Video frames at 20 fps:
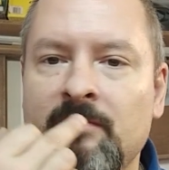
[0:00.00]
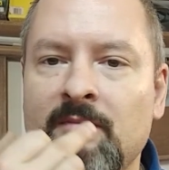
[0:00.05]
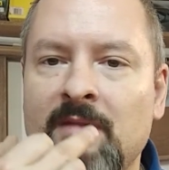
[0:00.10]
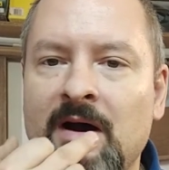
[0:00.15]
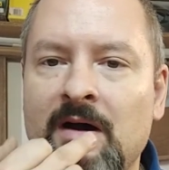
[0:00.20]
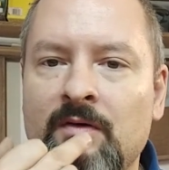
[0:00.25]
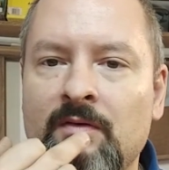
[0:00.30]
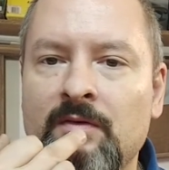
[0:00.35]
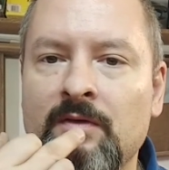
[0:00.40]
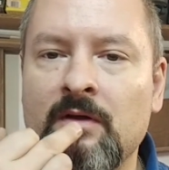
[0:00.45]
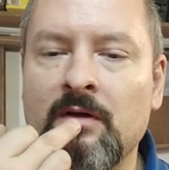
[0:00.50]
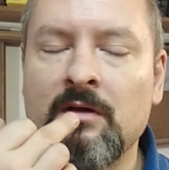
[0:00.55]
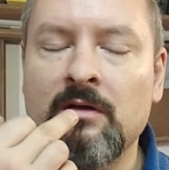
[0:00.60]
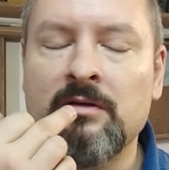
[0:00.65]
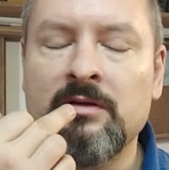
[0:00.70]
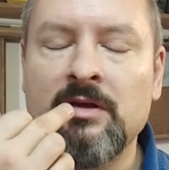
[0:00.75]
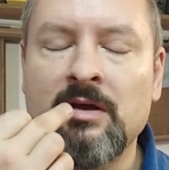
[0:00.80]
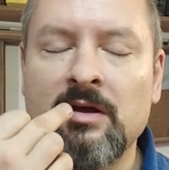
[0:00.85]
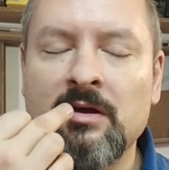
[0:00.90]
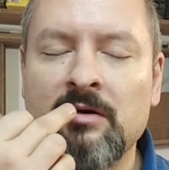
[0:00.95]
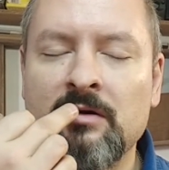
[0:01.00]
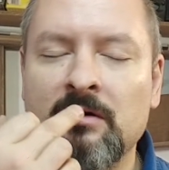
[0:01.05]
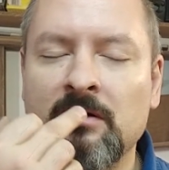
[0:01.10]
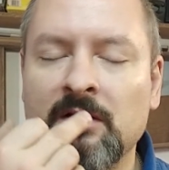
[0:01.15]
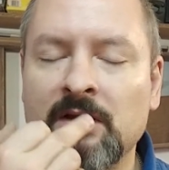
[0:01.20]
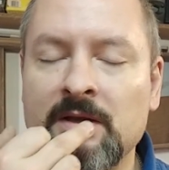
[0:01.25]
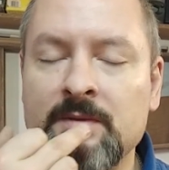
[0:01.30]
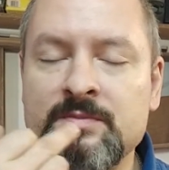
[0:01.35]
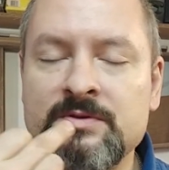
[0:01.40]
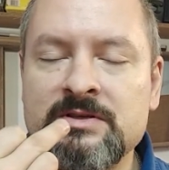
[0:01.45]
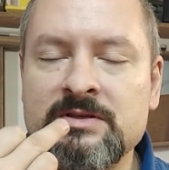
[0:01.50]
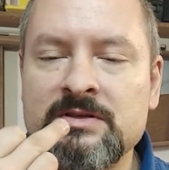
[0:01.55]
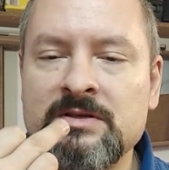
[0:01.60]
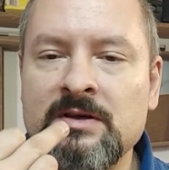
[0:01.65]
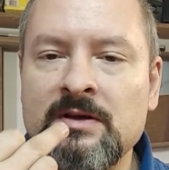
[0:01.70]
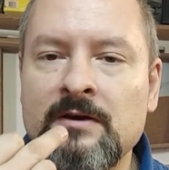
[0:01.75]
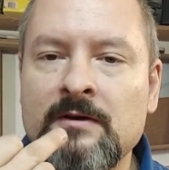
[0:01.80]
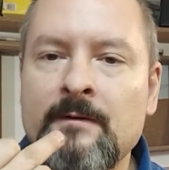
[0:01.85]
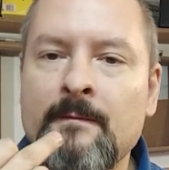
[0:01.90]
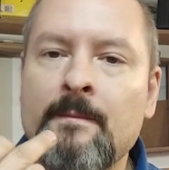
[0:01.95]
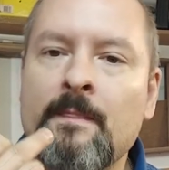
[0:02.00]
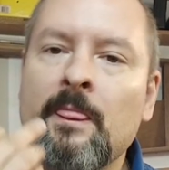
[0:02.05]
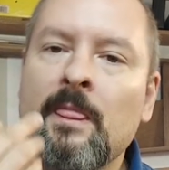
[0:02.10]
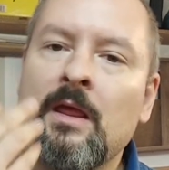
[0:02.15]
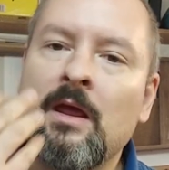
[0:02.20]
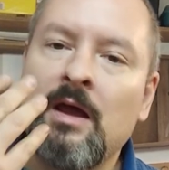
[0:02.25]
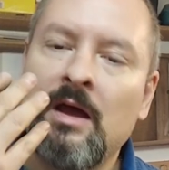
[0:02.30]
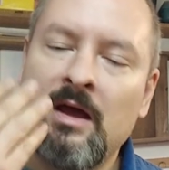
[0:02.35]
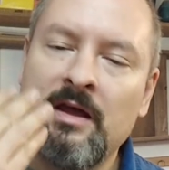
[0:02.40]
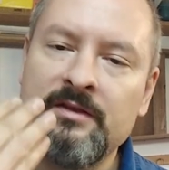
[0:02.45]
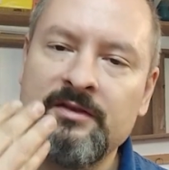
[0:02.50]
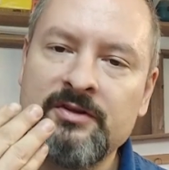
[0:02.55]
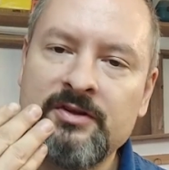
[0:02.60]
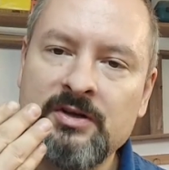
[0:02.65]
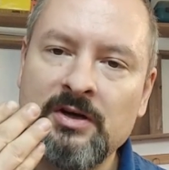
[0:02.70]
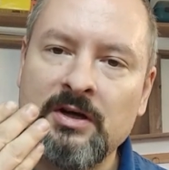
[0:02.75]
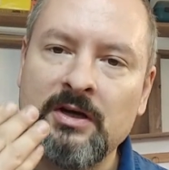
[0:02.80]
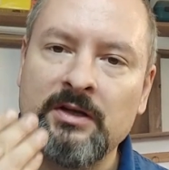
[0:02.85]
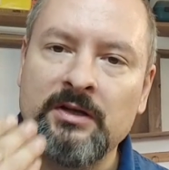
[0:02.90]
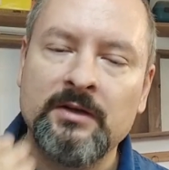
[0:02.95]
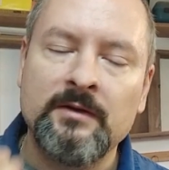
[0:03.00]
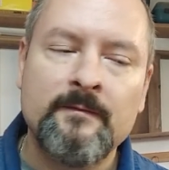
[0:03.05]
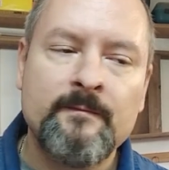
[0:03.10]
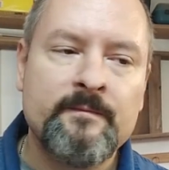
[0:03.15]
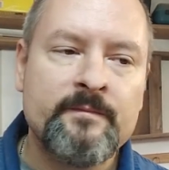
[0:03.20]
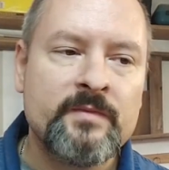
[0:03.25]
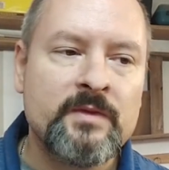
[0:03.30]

mouth, their lips and tongue,